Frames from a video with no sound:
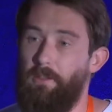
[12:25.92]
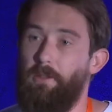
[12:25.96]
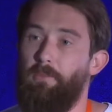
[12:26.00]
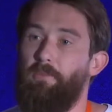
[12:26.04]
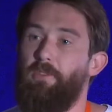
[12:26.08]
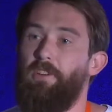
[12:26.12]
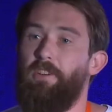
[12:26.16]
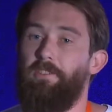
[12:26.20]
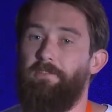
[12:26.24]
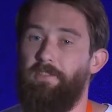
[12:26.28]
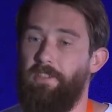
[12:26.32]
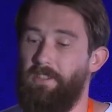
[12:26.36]
in the
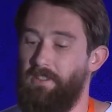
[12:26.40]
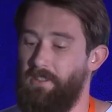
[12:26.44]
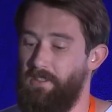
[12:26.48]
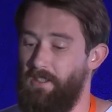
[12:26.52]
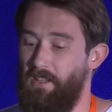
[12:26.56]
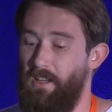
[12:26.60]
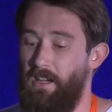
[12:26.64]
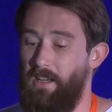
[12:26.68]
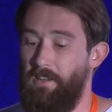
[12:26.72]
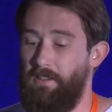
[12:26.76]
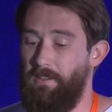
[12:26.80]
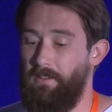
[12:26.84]
previous
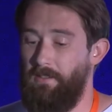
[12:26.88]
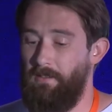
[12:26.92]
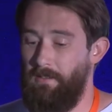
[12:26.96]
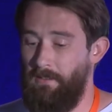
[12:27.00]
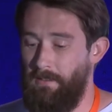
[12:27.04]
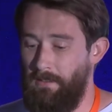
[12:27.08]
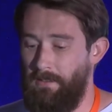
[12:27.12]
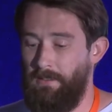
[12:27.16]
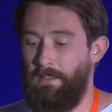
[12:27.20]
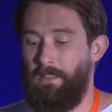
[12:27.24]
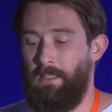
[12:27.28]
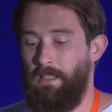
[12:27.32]
slide.
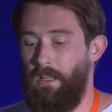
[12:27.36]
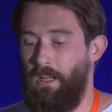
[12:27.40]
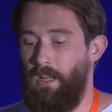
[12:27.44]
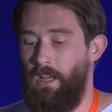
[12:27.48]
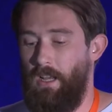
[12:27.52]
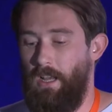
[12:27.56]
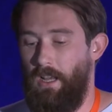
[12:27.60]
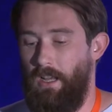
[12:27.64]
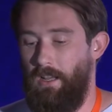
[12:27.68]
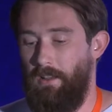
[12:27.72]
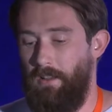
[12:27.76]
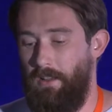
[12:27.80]

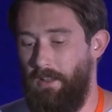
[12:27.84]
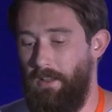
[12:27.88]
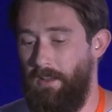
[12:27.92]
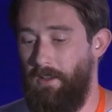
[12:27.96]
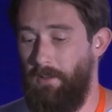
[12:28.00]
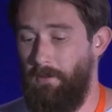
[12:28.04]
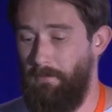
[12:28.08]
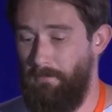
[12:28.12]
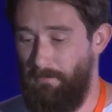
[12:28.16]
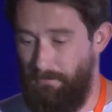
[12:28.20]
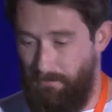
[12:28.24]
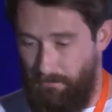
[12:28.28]
And
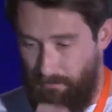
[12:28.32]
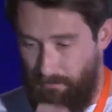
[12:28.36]
then